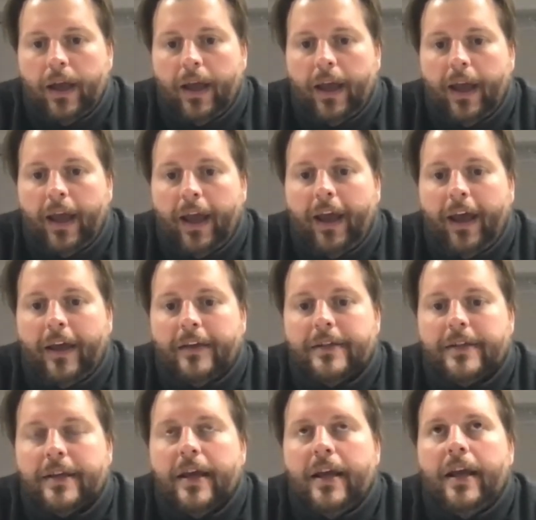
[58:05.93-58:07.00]

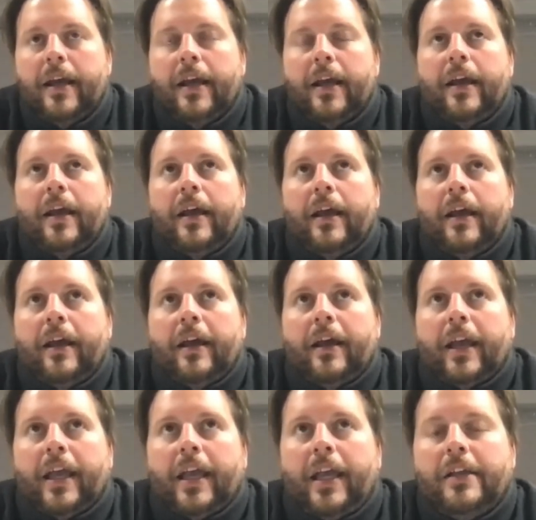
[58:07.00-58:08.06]
And
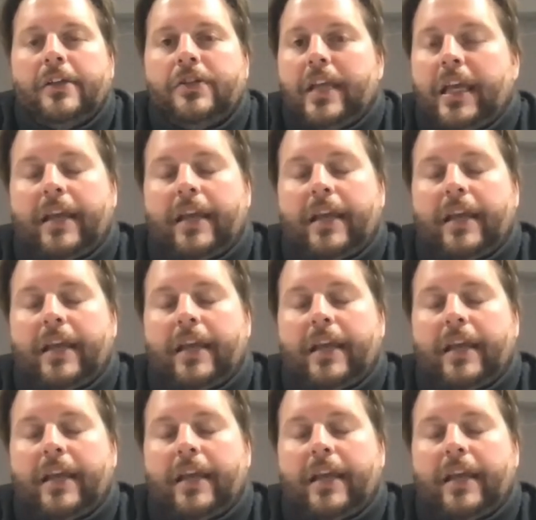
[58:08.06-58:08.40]
he,